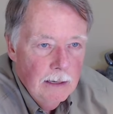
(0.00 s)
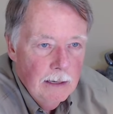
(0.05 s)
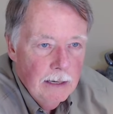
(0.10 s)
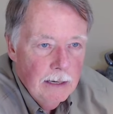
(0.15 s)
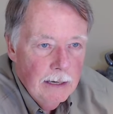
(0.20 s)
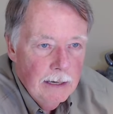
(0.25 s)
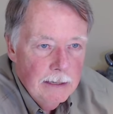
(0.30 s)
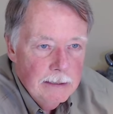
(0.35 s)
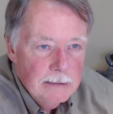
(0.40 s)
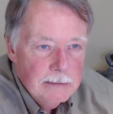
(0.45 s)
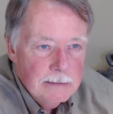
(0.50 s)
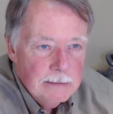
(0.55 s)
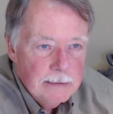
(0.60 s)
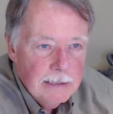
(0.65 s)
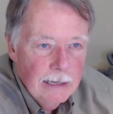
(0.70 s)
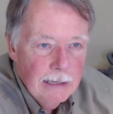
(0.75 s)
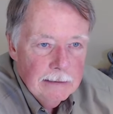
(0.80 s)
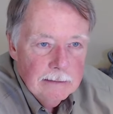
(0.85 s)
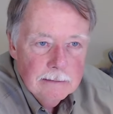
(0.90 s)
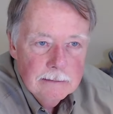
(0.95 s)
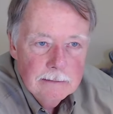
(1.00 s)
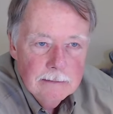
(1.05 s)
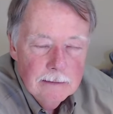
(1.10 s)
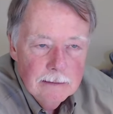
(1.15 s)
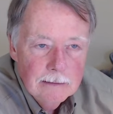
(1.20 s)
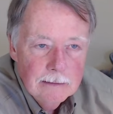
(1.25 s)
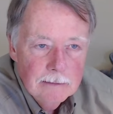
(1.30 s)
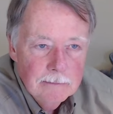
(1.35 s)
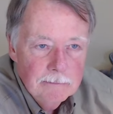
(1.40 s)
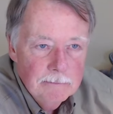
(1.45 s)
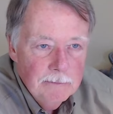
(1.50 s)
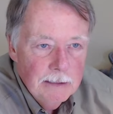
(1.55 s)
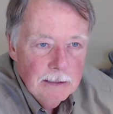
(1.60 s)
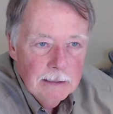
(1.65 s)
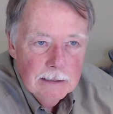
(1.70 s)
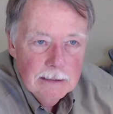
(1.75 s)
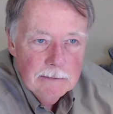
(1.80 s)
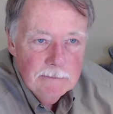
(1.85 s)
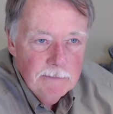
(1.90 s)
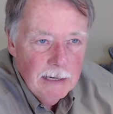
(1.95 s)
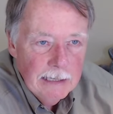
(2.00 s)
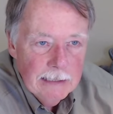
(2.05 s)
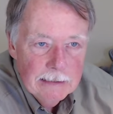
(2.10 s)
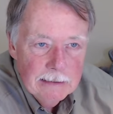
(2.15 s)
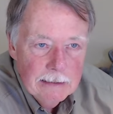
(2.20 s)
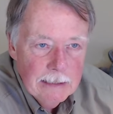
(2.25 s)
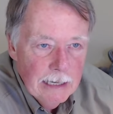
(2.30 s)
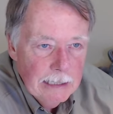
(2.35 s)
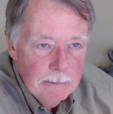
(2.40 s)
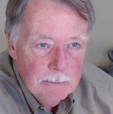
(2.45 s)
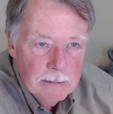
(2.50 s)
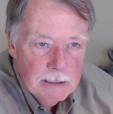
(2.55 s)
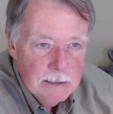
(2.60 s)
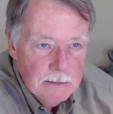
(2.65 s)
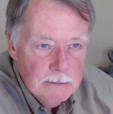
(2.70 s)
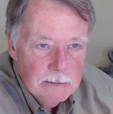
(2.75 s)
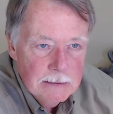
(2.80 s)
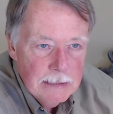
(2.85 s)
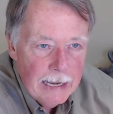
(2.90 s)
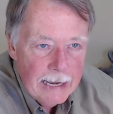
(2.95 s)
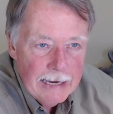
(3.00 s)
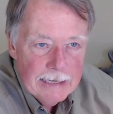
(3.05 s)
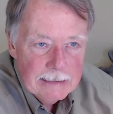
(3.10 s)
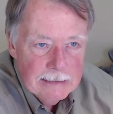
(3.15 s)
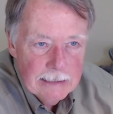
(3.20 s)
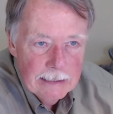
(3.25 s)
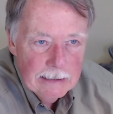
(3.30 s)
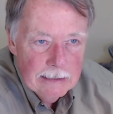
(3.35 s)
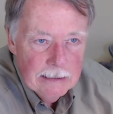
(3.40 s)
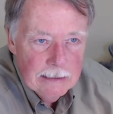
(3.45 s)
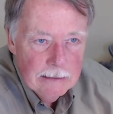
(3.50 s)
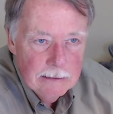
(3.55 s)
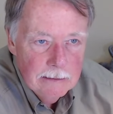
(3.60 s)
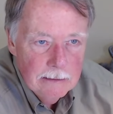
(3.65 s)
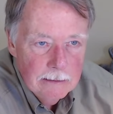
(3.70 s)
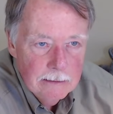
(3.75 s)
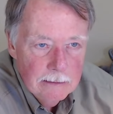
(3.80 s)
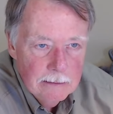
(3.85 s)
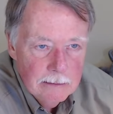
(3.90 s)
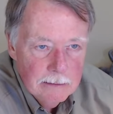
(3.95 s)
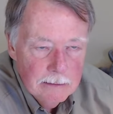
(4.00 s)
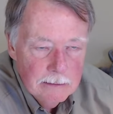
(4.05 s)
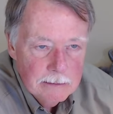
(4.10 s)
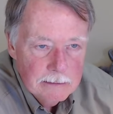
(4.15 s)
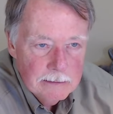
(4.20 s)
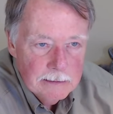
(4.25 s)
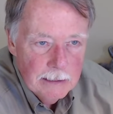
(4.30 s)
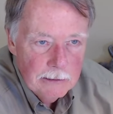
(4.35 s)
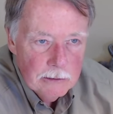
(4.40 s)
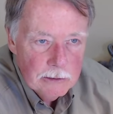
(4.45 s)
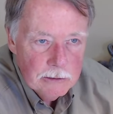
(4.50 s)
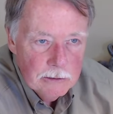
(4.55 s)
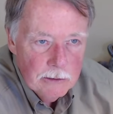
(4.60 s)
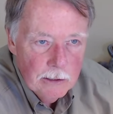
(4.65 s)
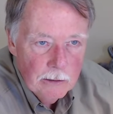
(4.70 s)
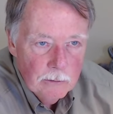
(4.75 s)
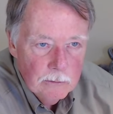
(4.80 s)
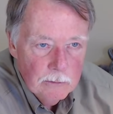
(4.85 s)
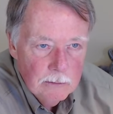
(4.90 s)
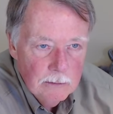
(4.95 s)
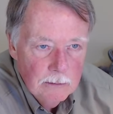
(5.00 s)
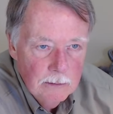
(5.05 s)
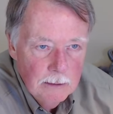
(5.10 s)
Uh, it's got uh, very fine diamonds accenting the, the center stone.